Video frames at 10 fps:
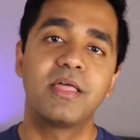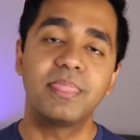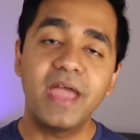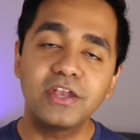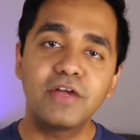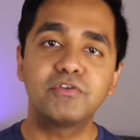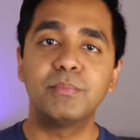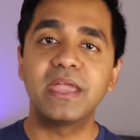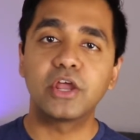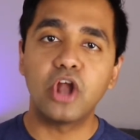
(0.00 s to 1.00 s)
Then you have to
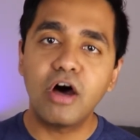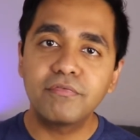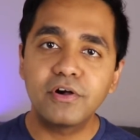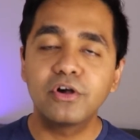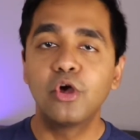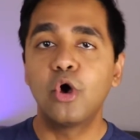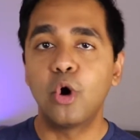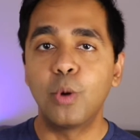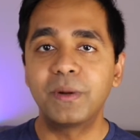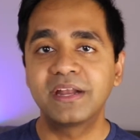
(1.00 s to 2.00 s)
make an offer,
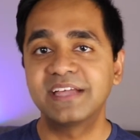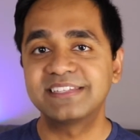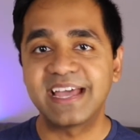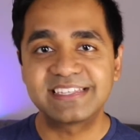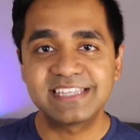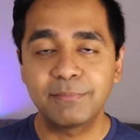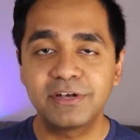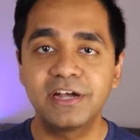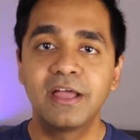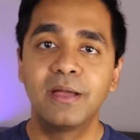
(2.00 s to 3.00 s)
hope it gets
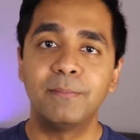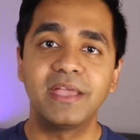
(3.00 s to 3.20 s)
accepted,